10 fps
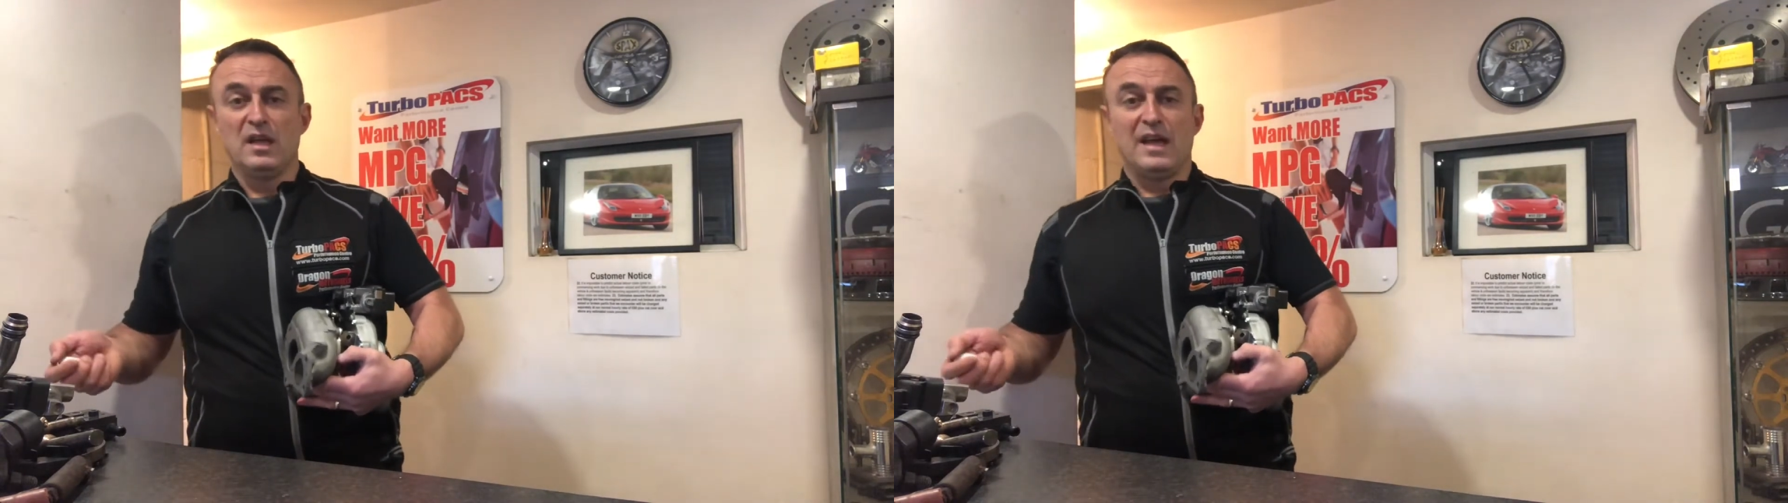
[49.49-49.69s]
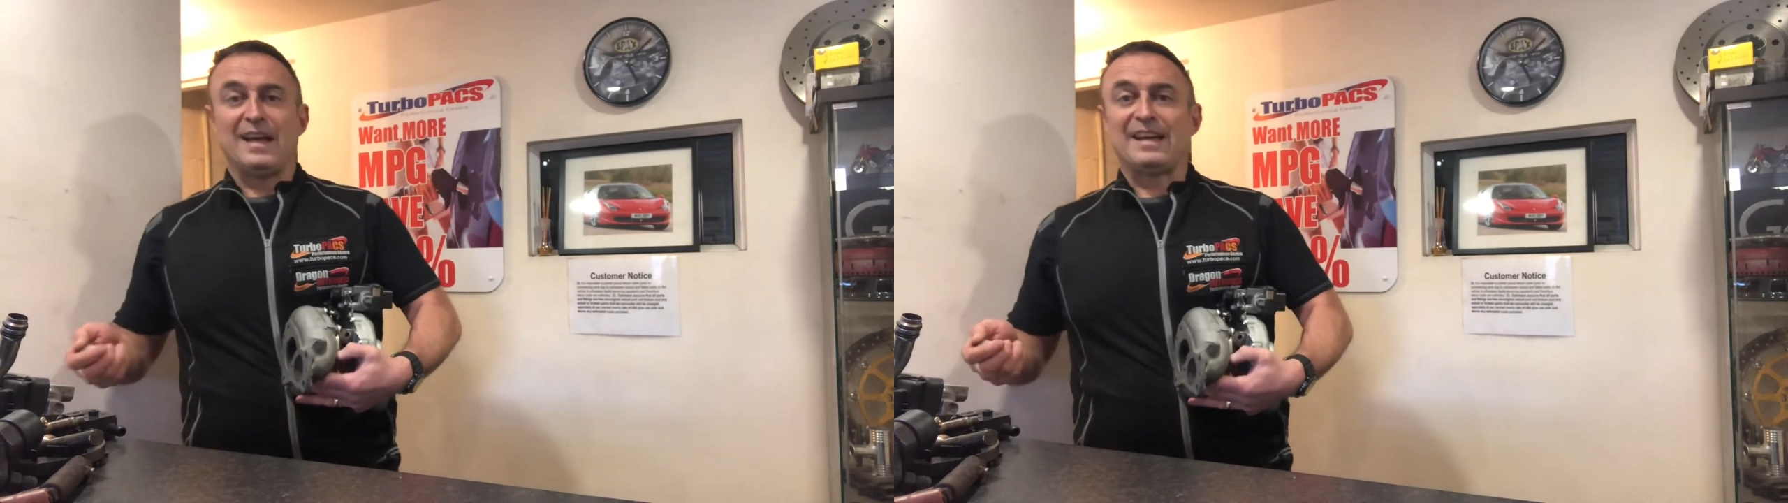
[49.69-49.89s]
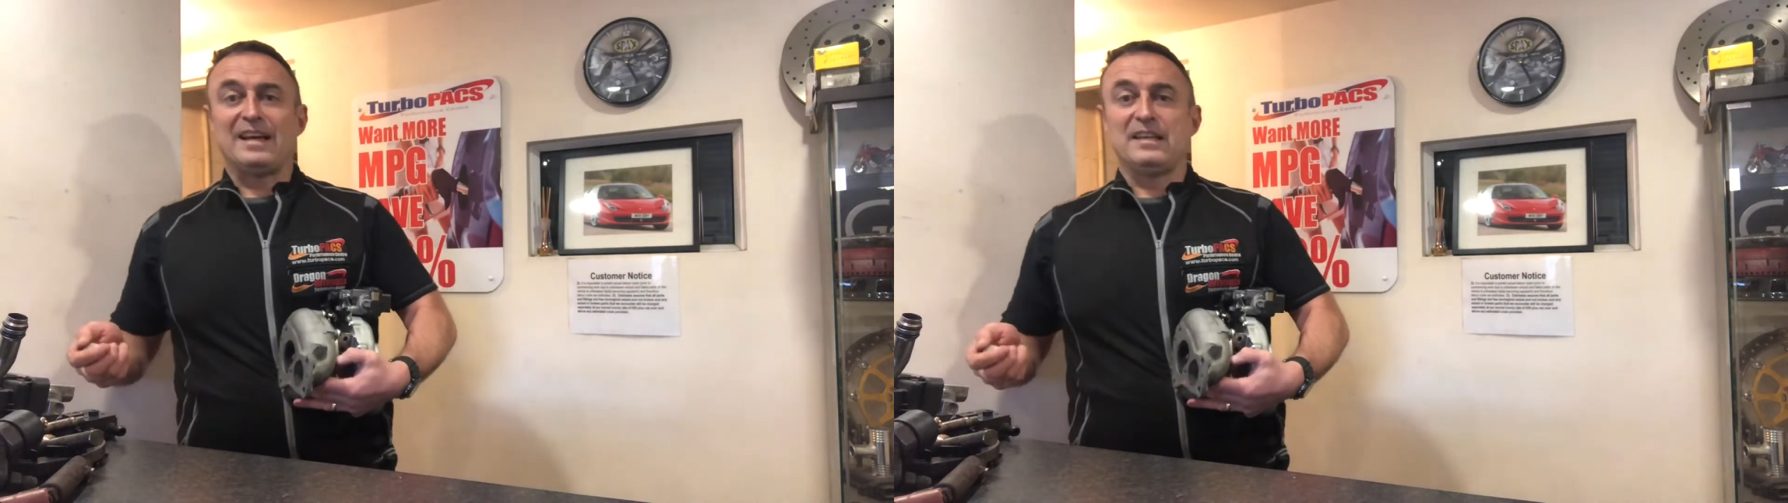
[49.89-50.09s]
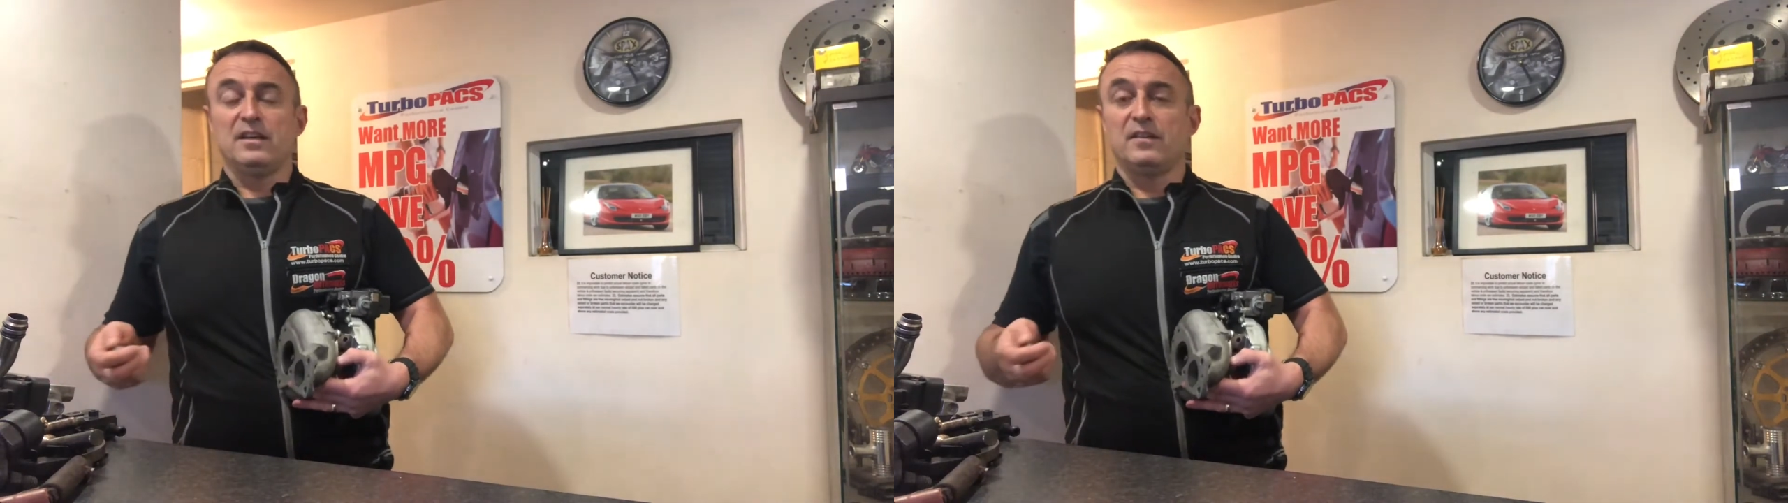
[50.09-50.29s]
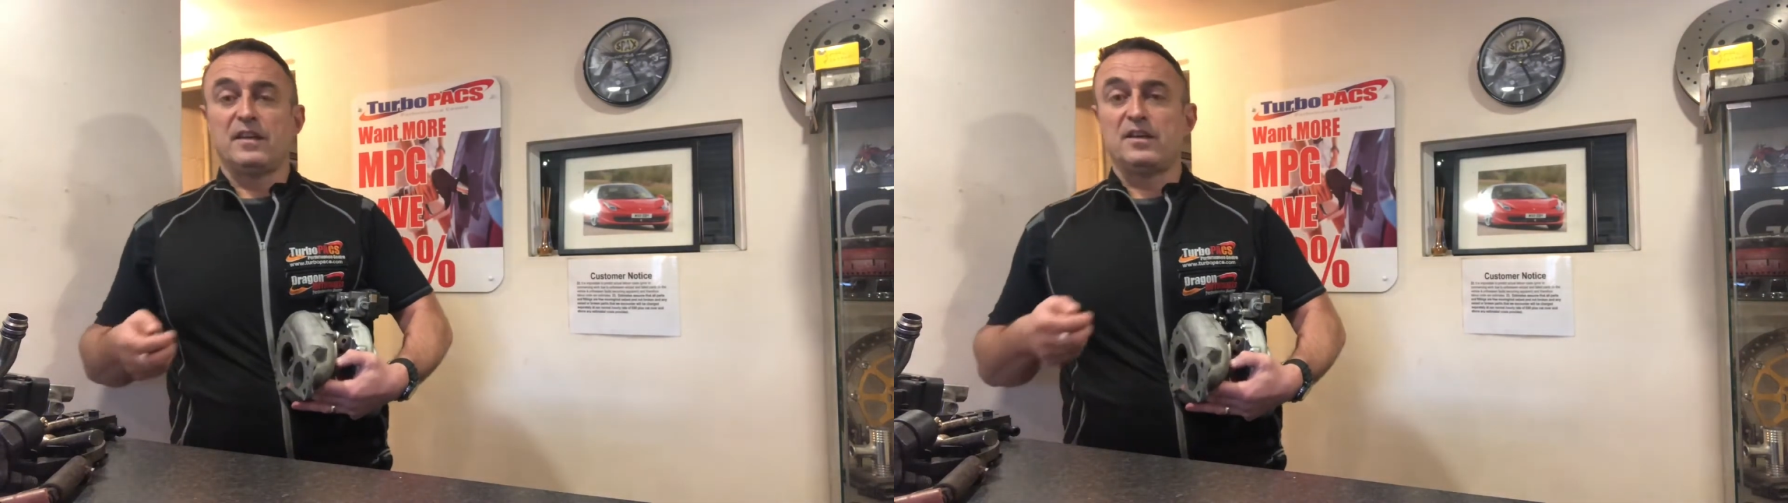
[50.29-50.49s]
Again,
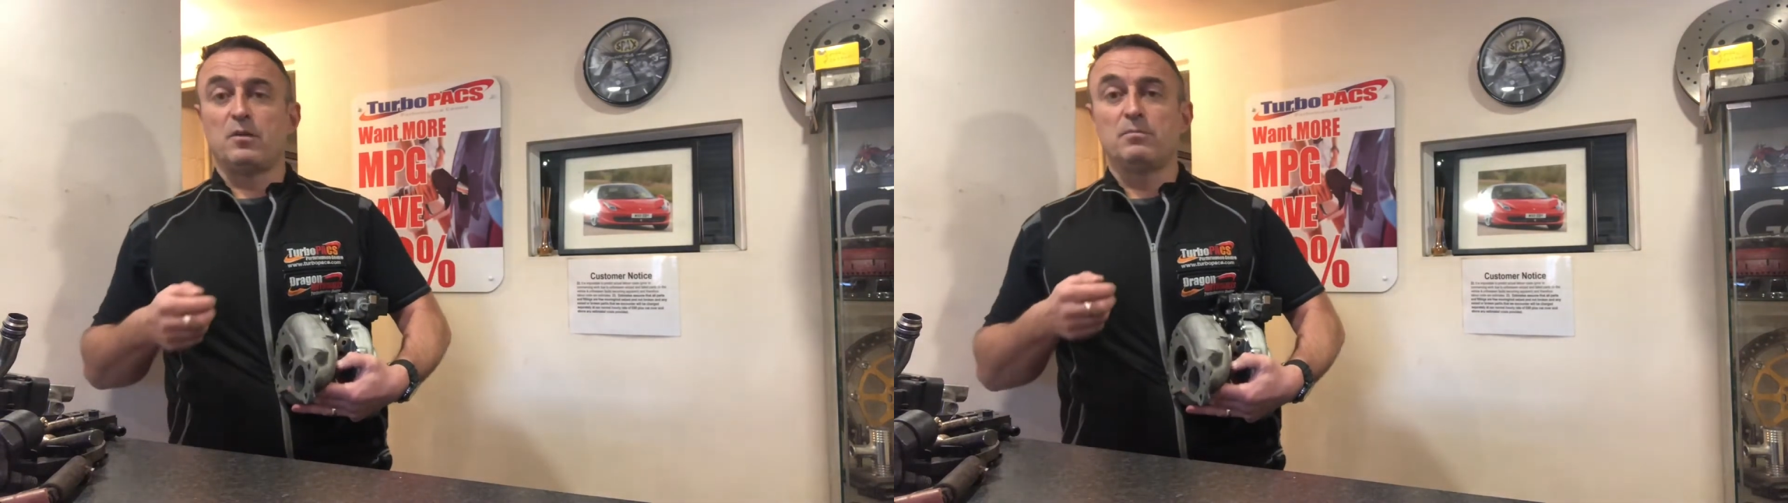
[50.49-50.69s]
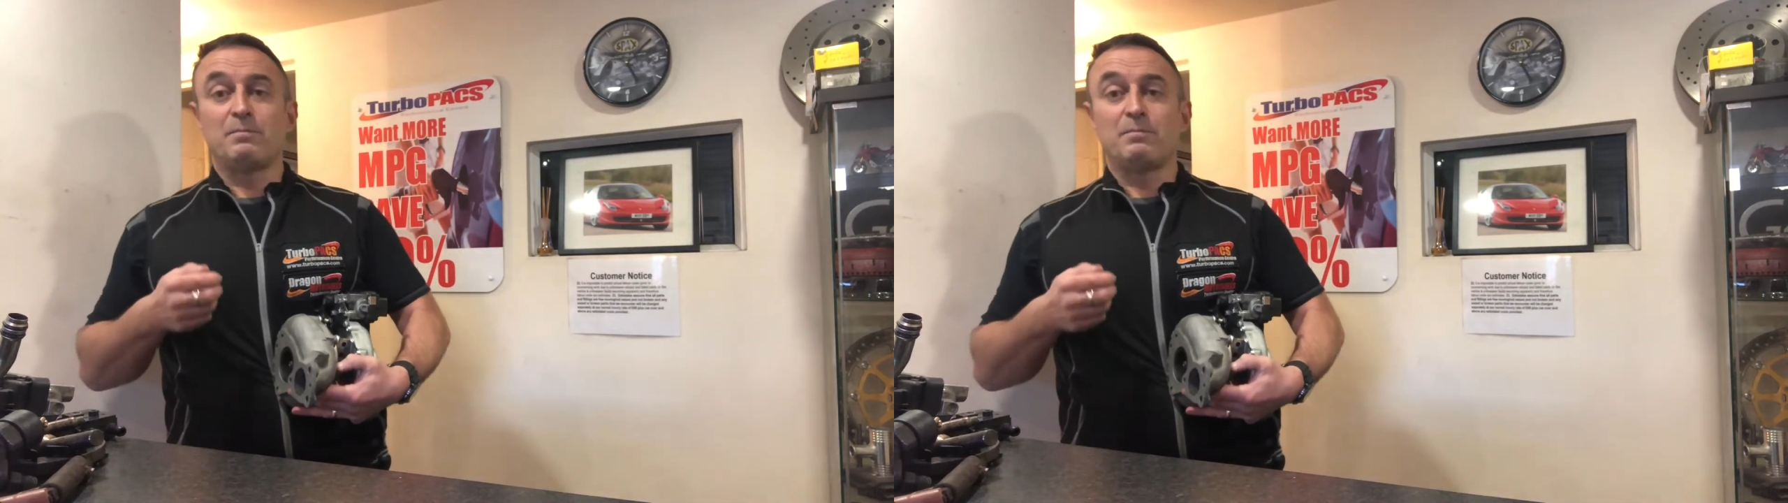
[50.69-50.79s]
they don't